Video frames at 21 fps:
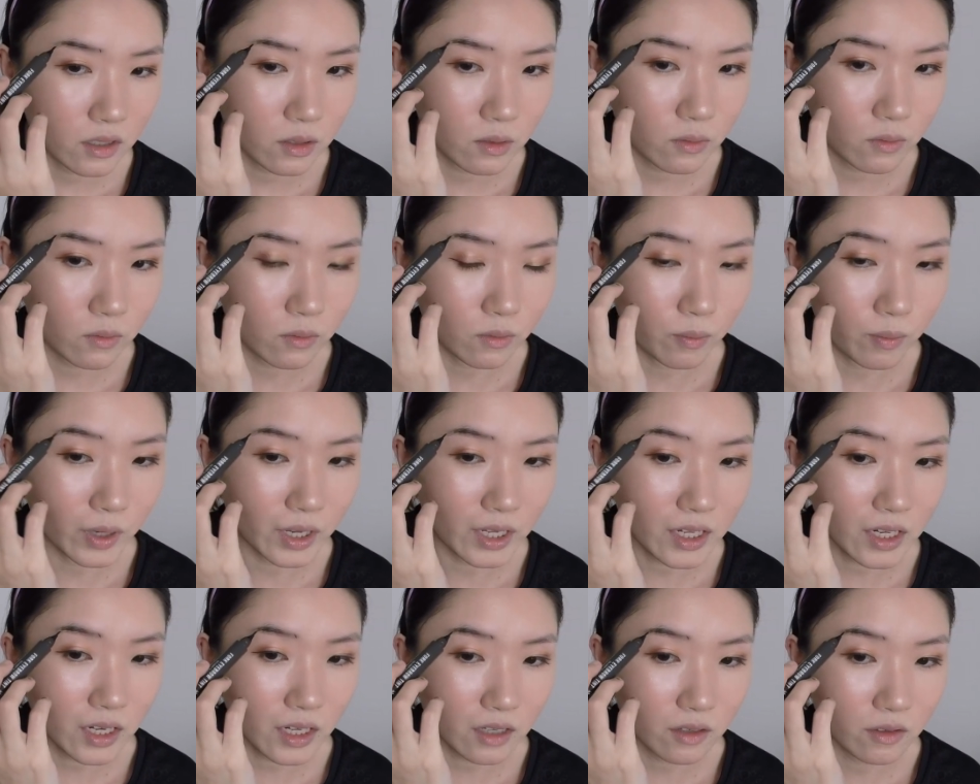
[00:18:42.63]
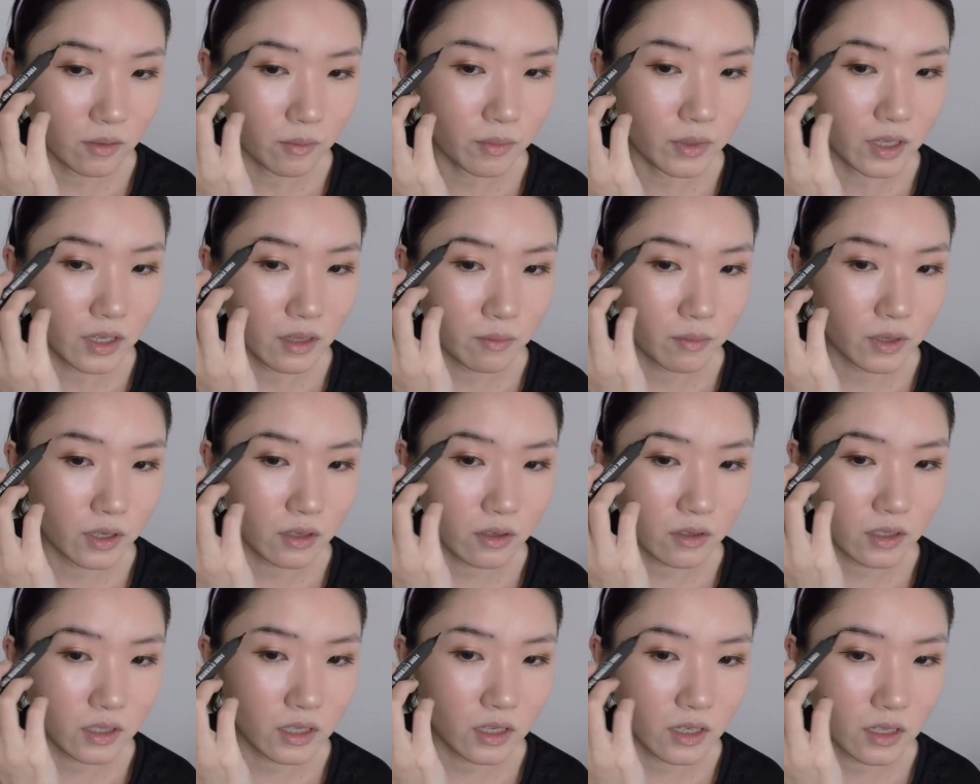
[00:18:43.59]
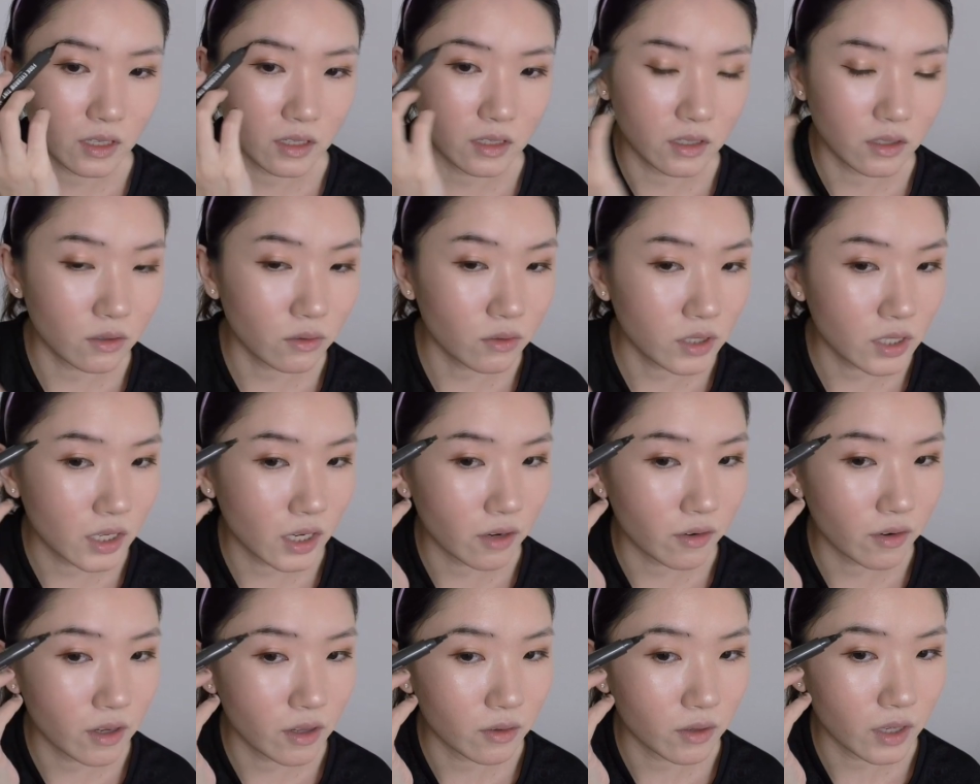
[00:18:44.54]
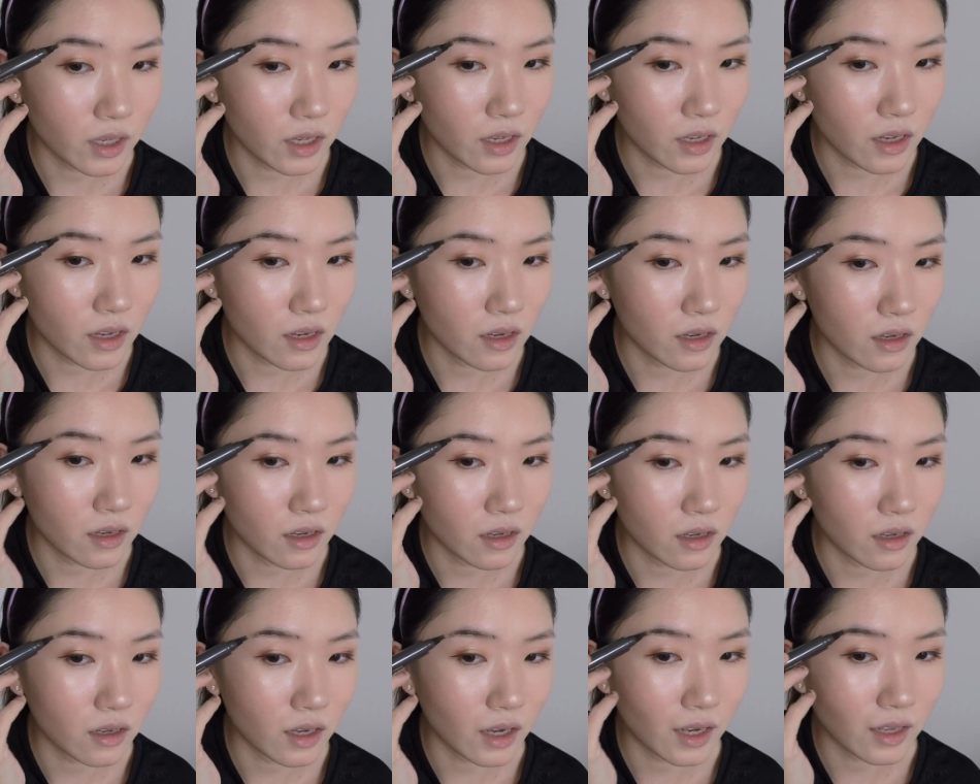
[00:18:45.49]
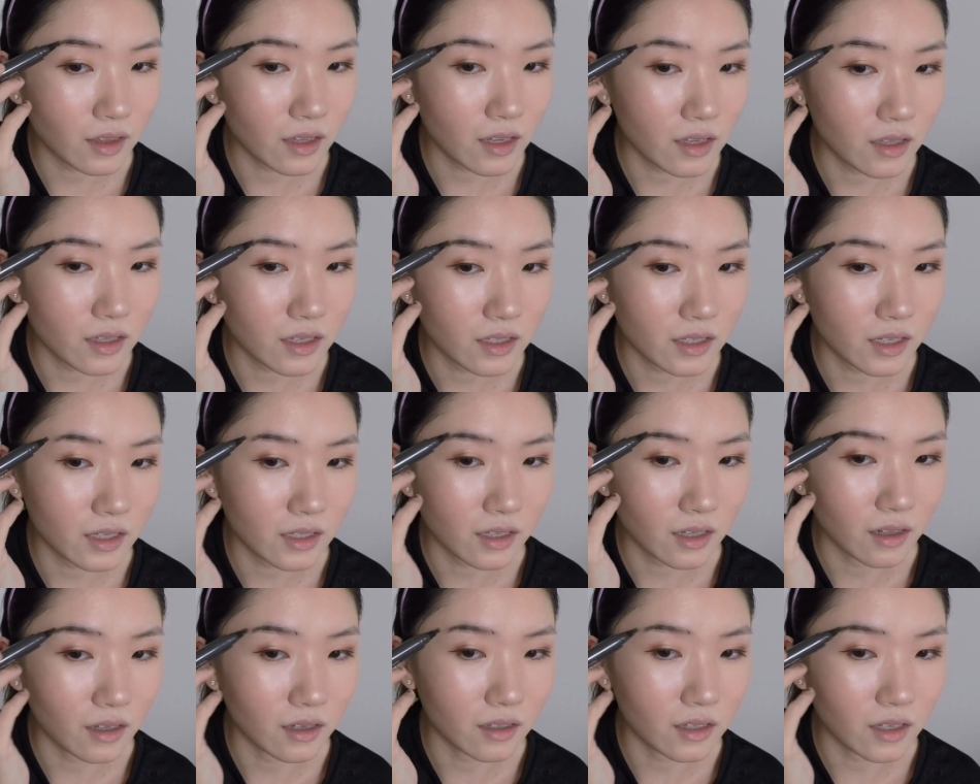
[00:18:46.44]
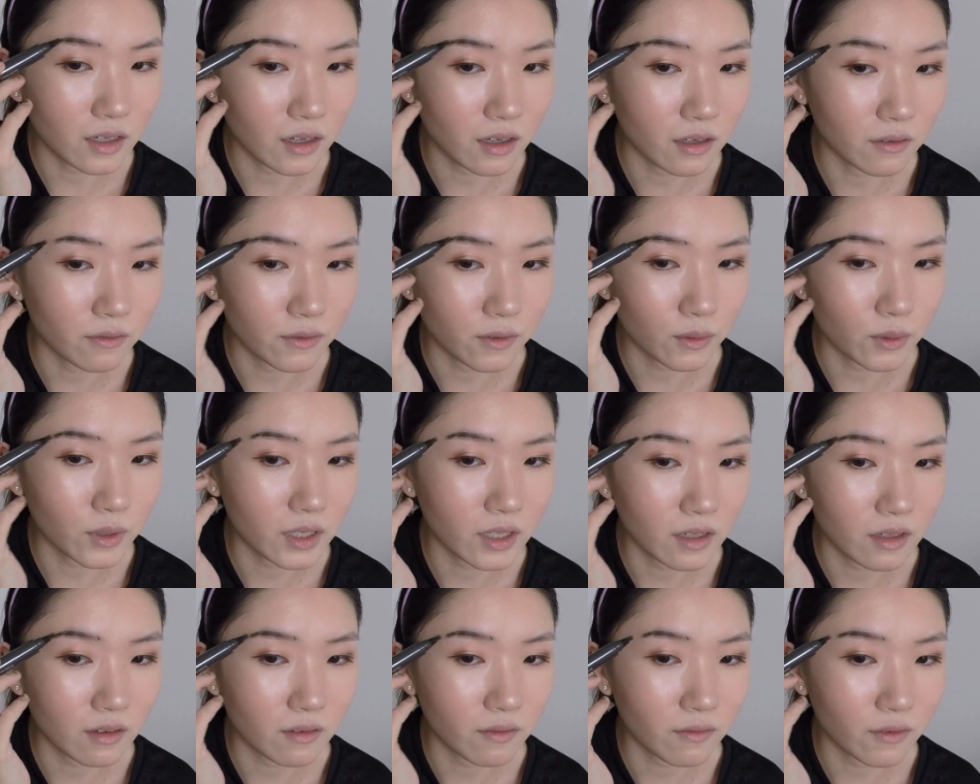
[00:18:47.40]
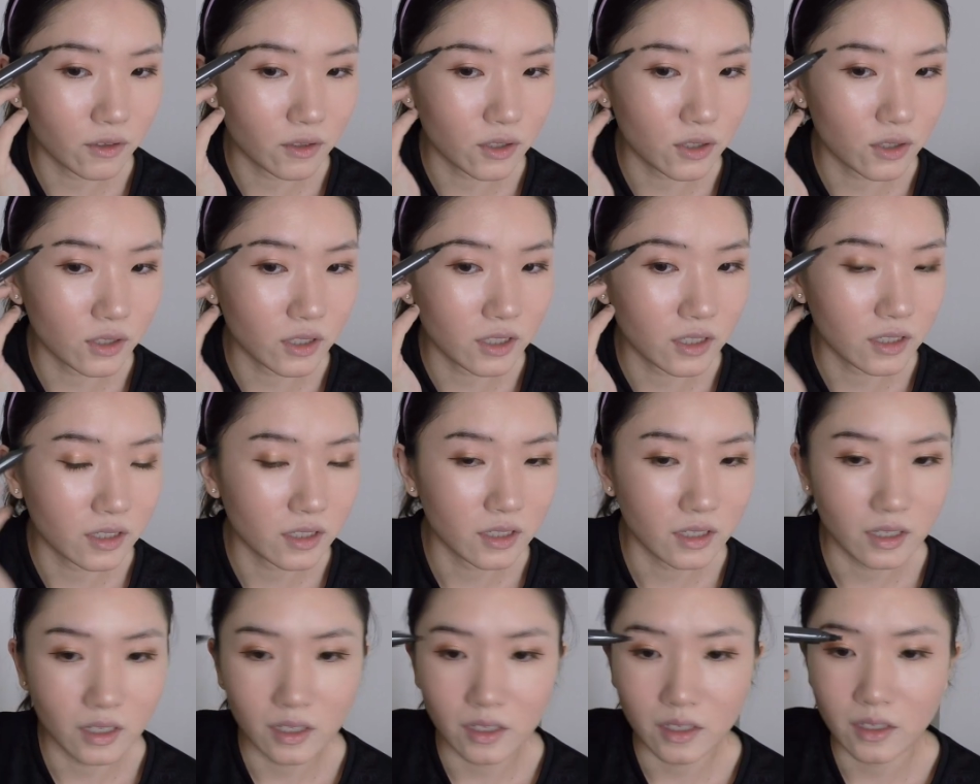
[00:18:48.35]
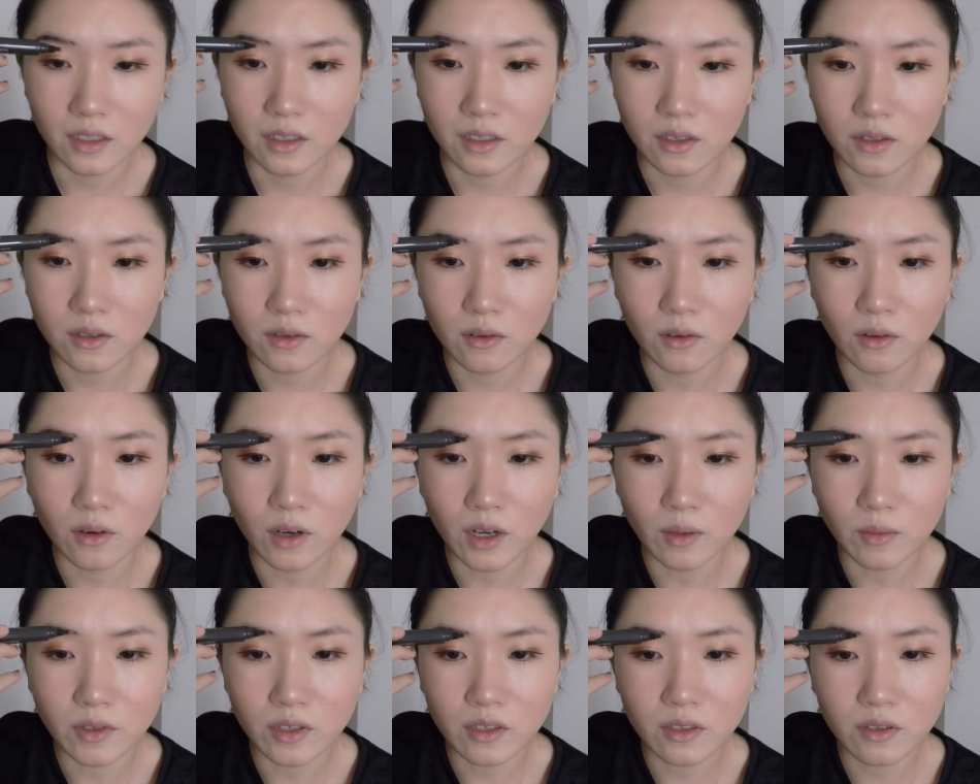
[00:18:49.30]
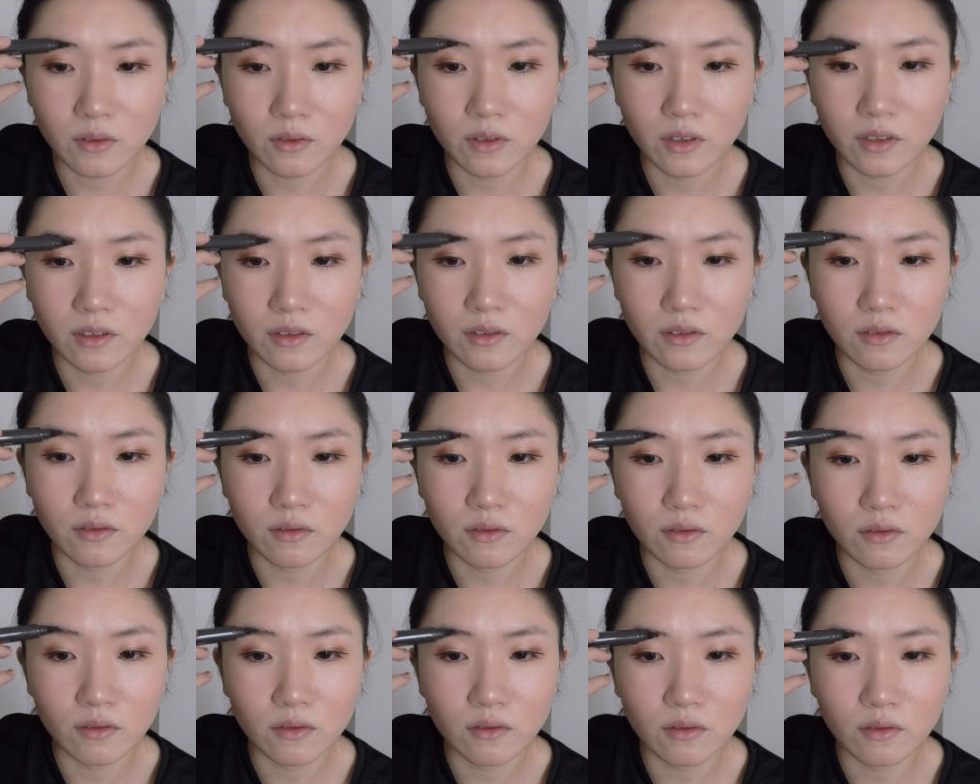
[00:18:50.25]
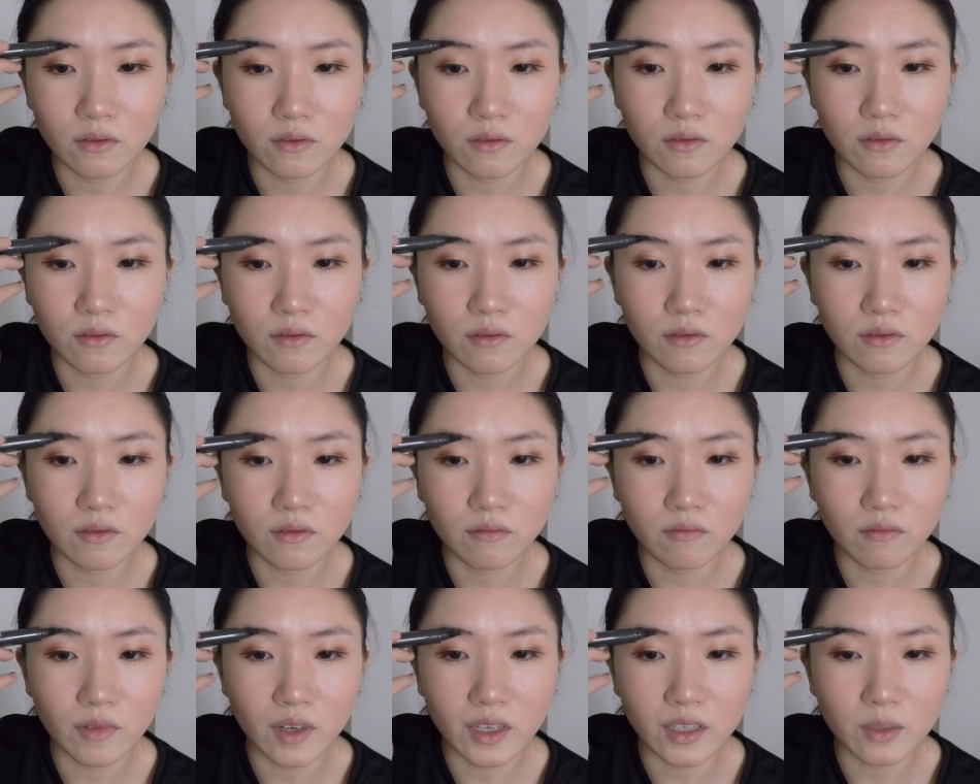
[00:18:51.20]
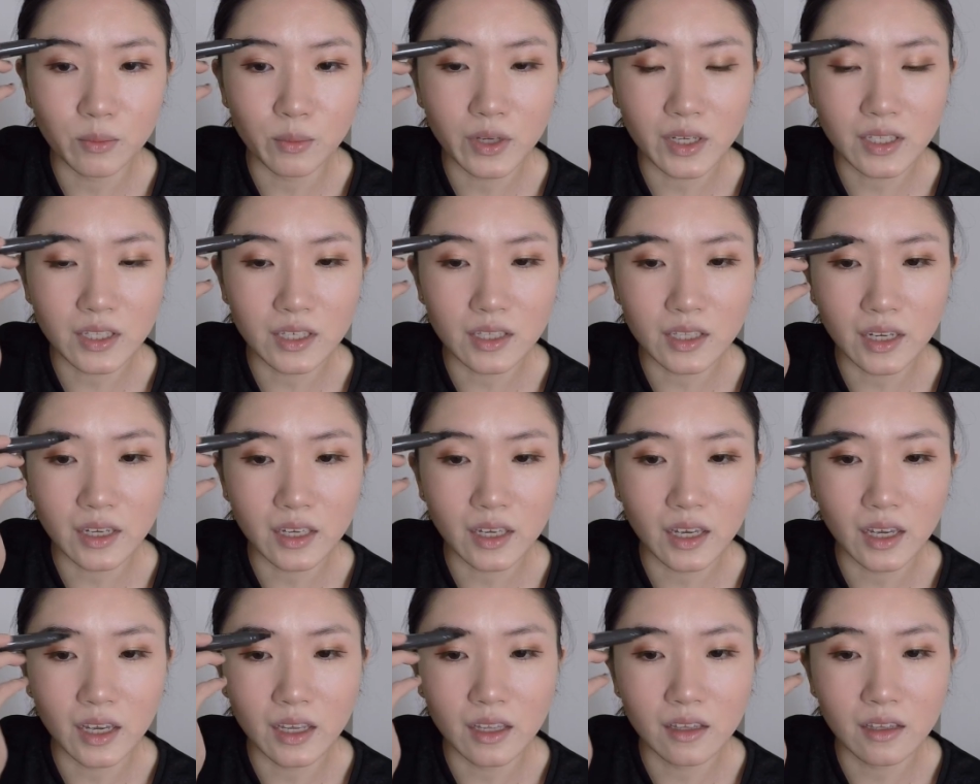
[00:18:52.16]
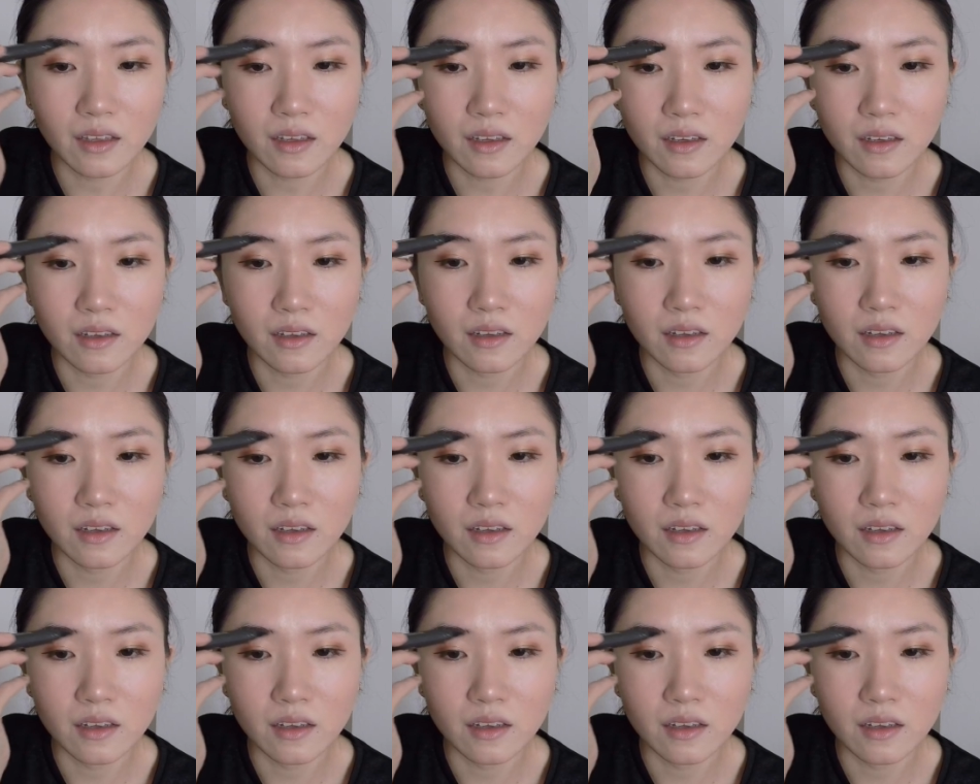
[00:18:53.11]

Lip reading: to blend it out a bit because it is so scary looking. I think this has a learning curve to it, for sure. So I'm just going to, as best as I can.